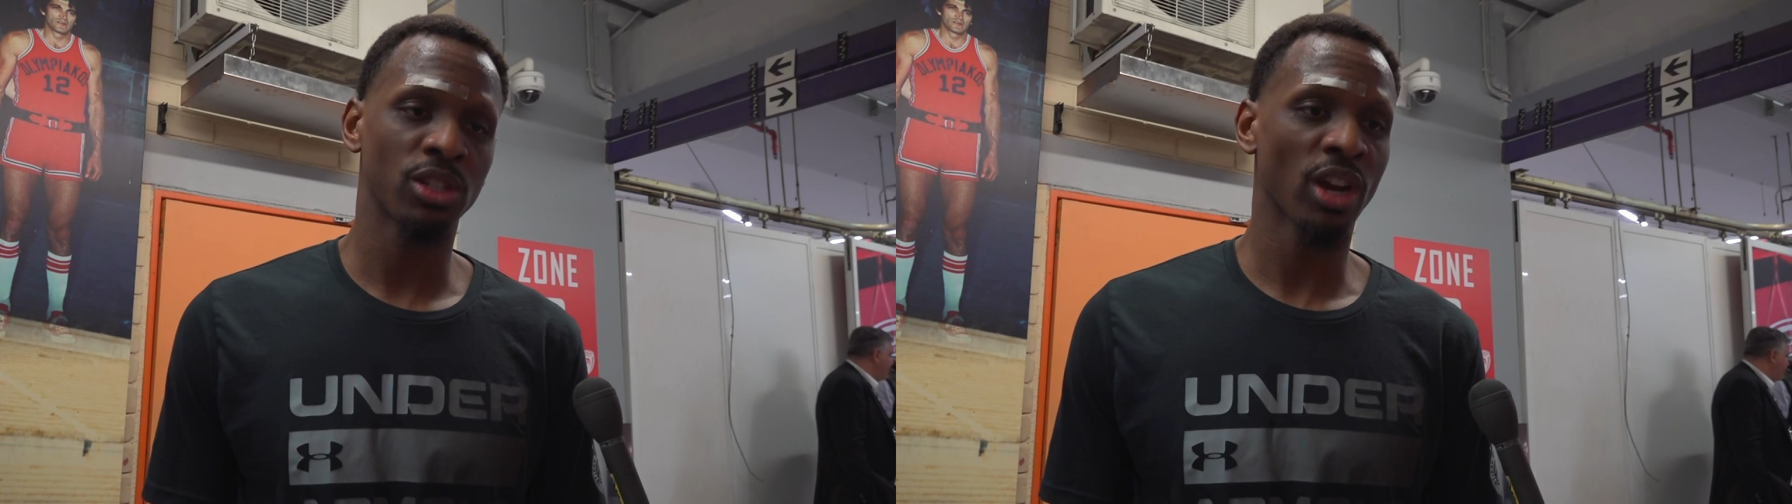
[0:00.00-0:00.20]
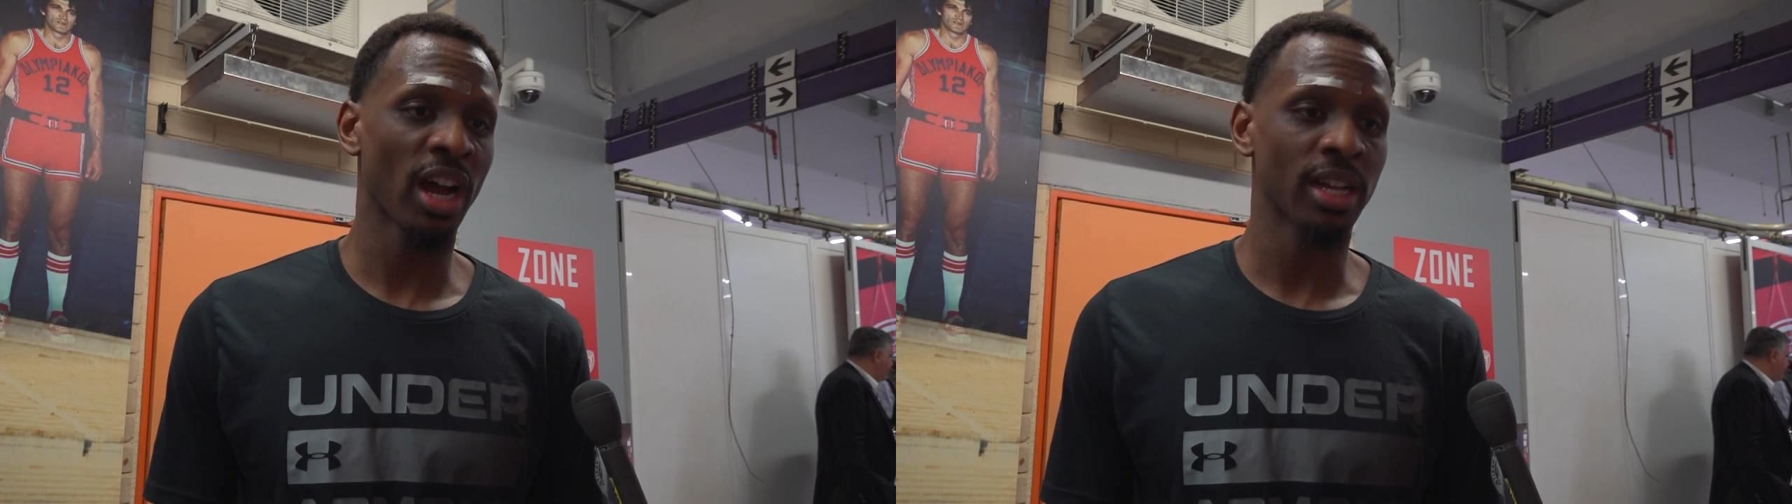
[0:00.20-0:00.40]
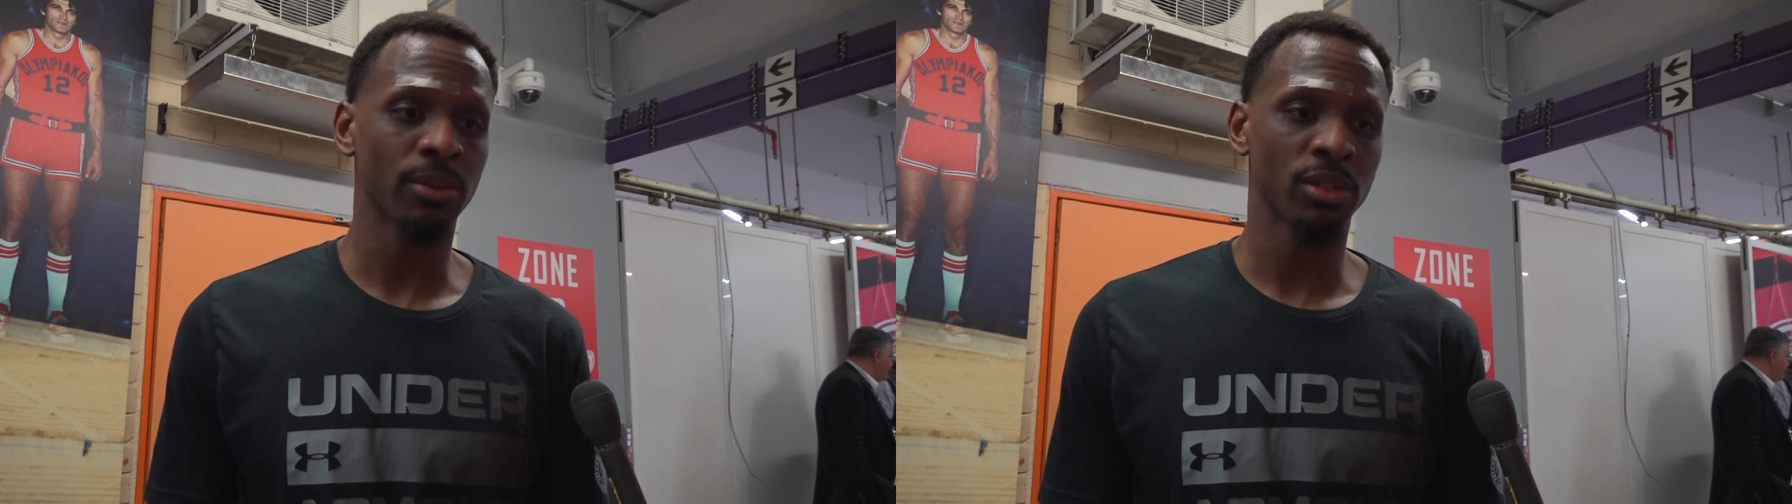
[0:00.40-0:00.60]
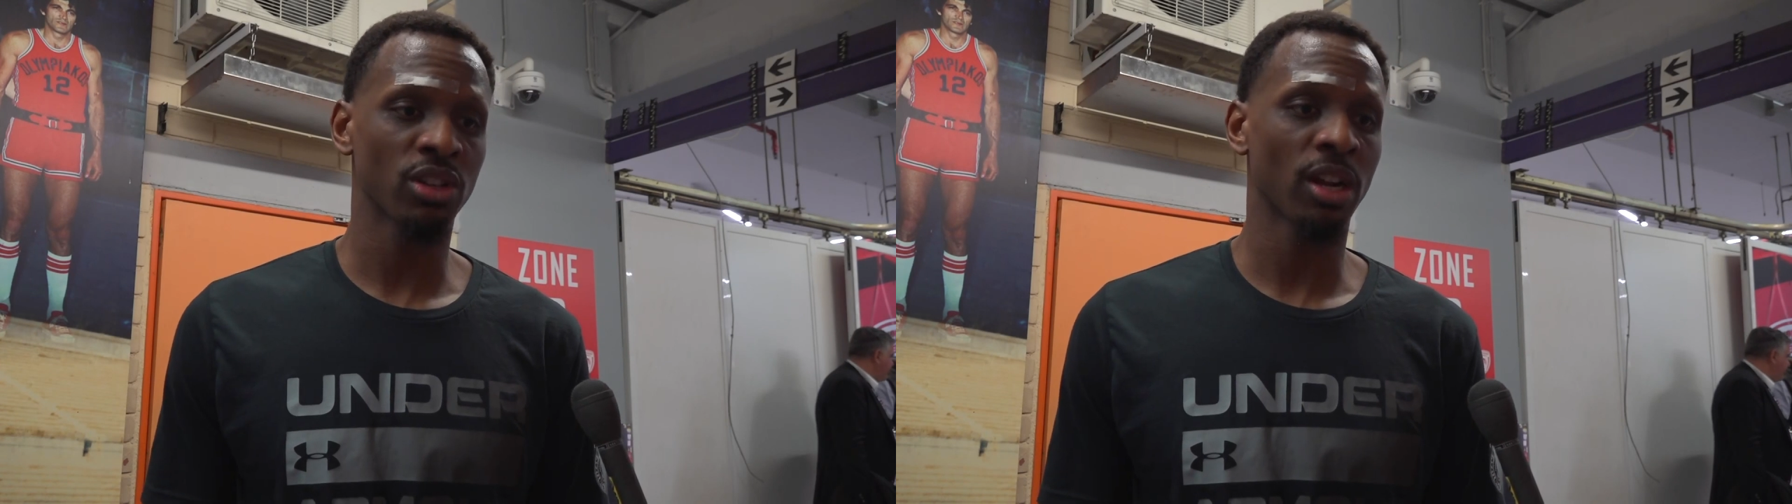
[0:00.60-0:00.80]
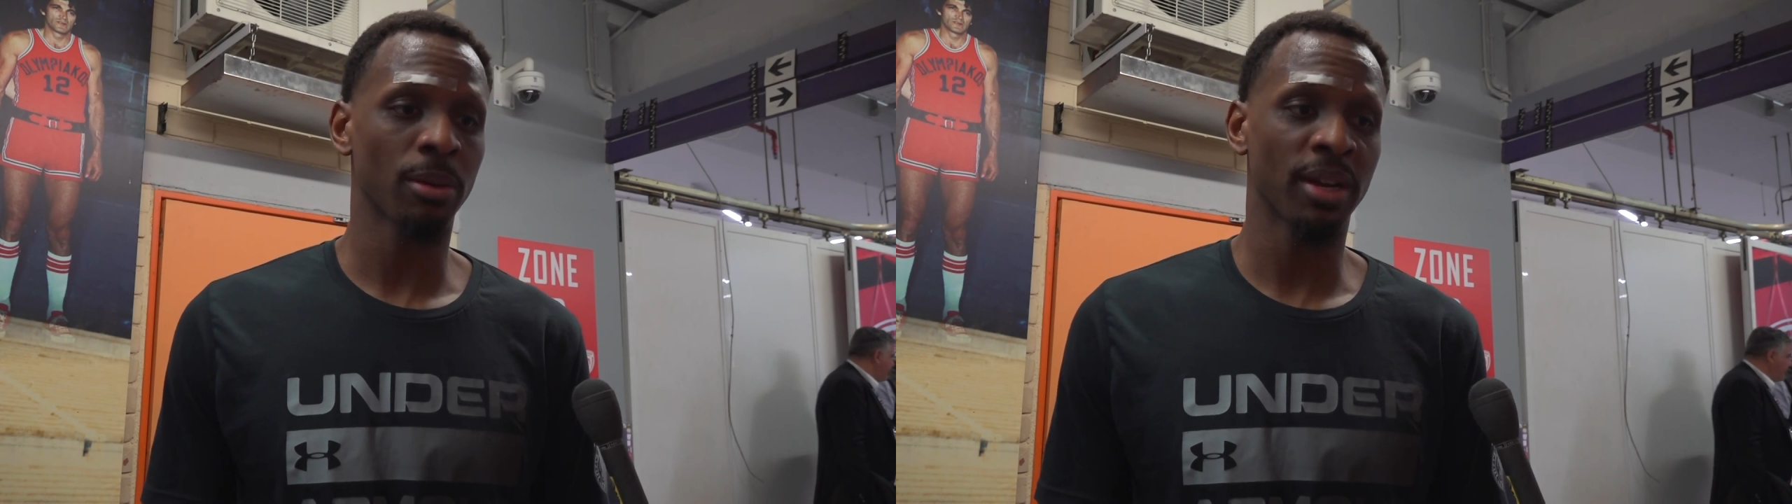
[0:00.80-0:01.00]
tried
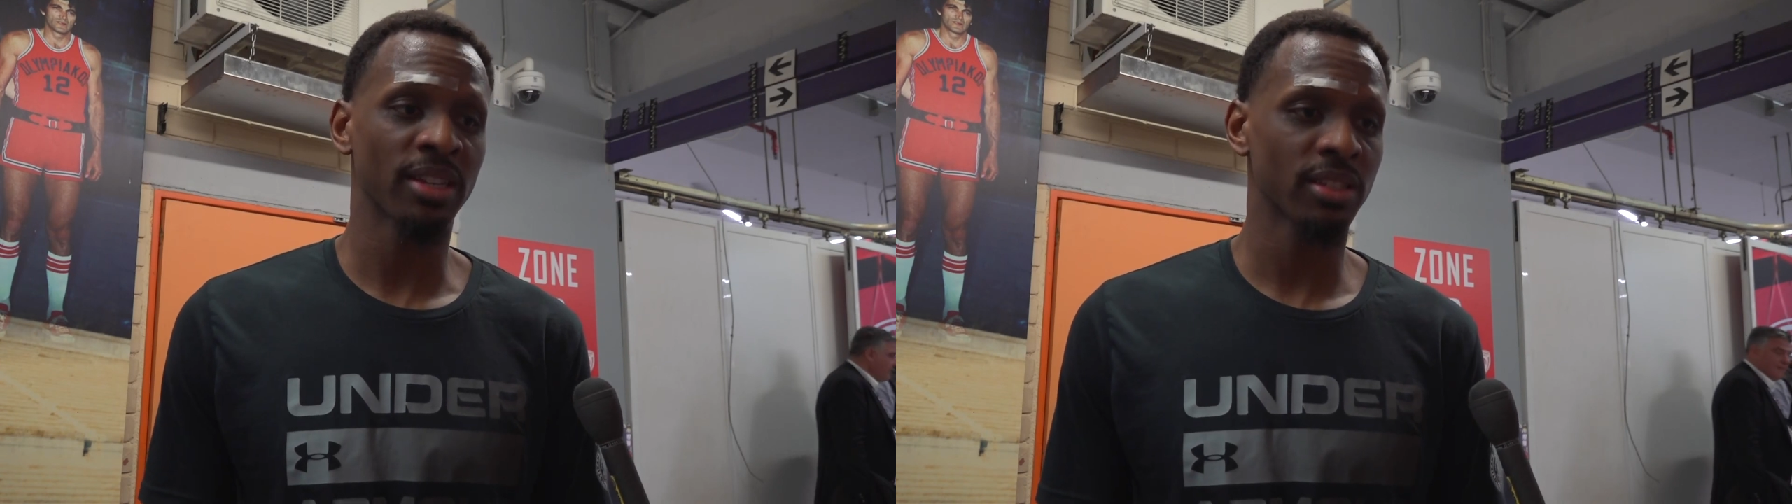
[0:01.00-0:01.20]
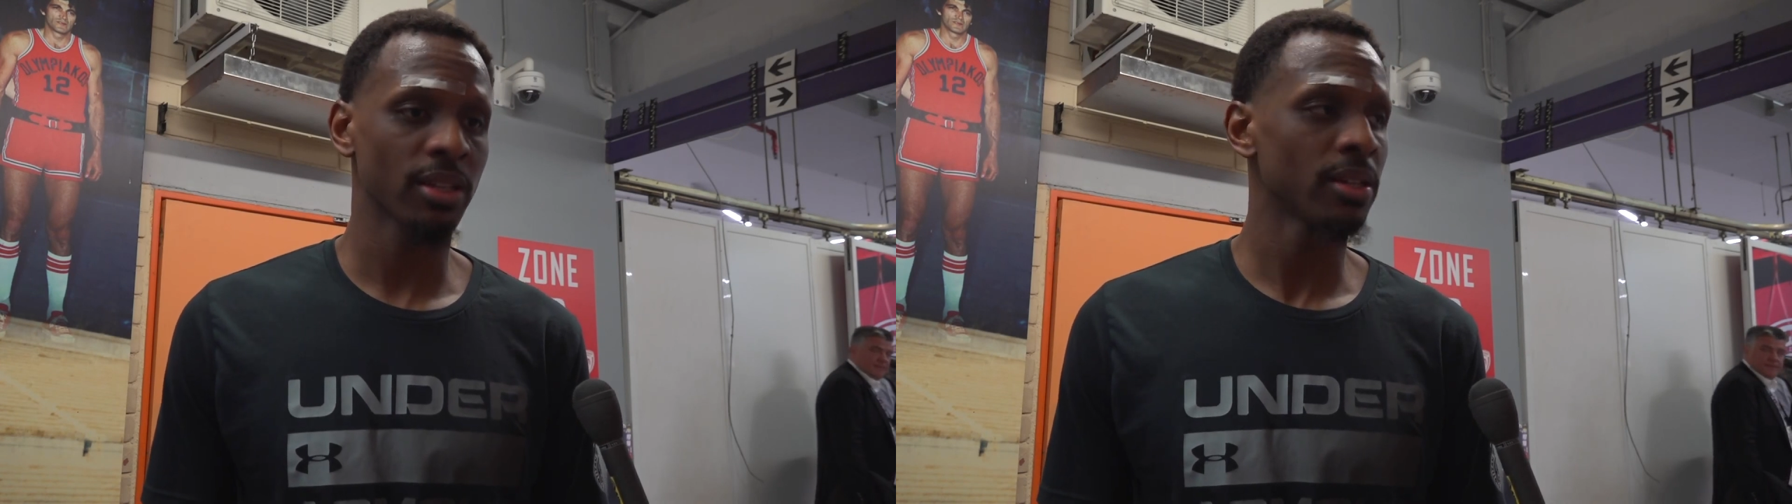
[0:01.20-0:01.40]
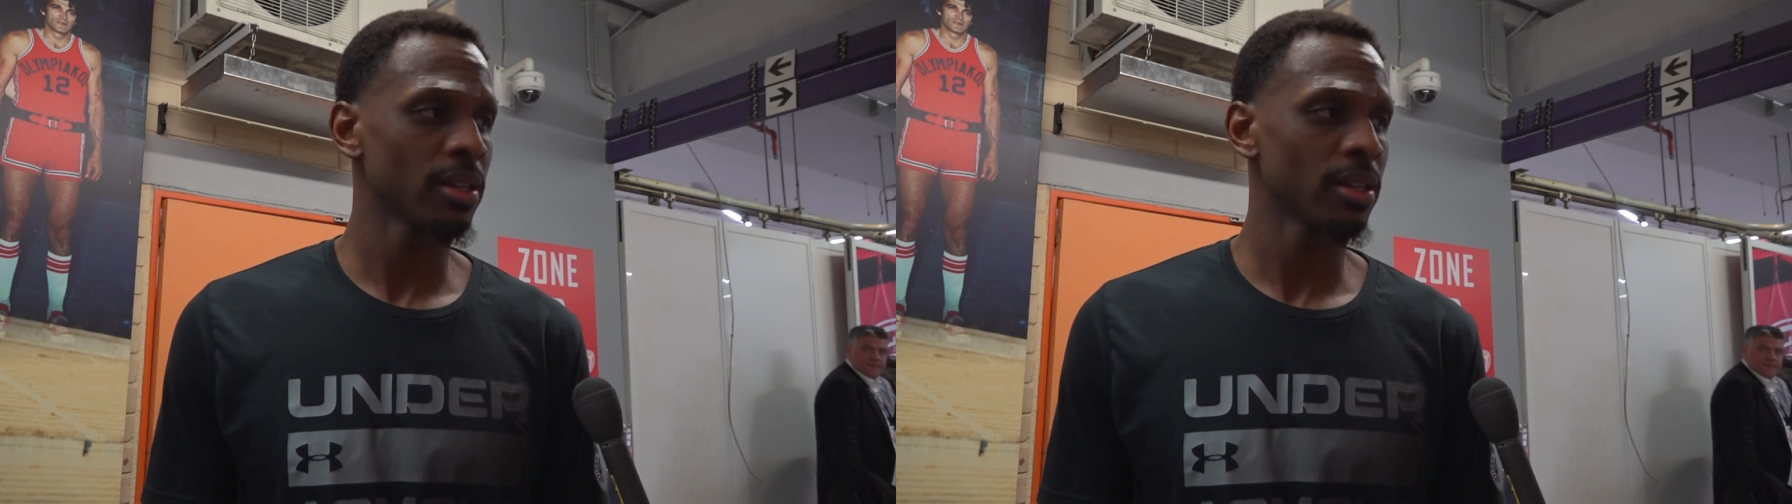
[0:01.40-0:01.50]
our best.